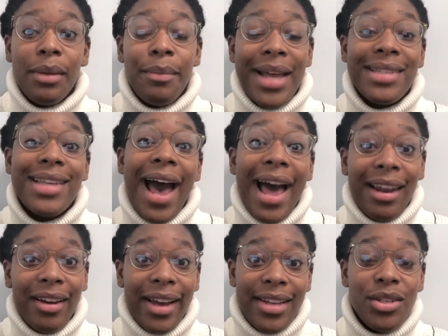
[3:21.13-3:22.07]
a better
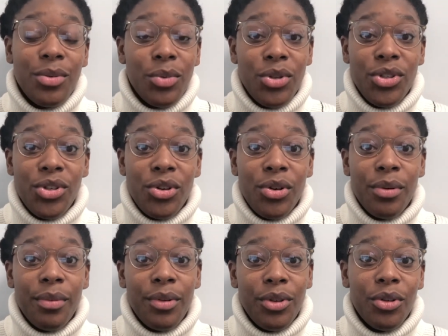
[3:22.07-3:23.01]
ally towards
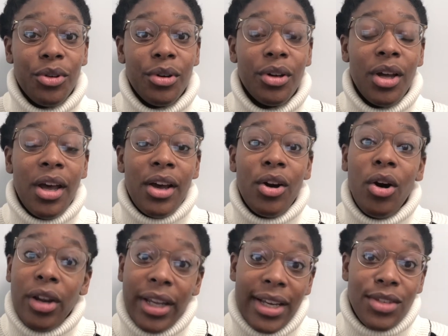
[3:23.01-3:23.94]
your
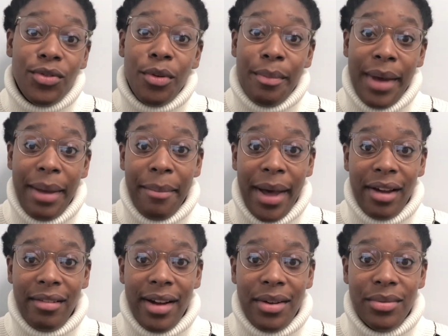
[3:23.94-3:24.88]
colleagues from BAME
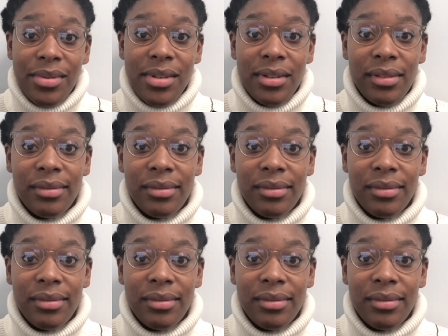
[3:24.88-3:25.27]
backgrounds.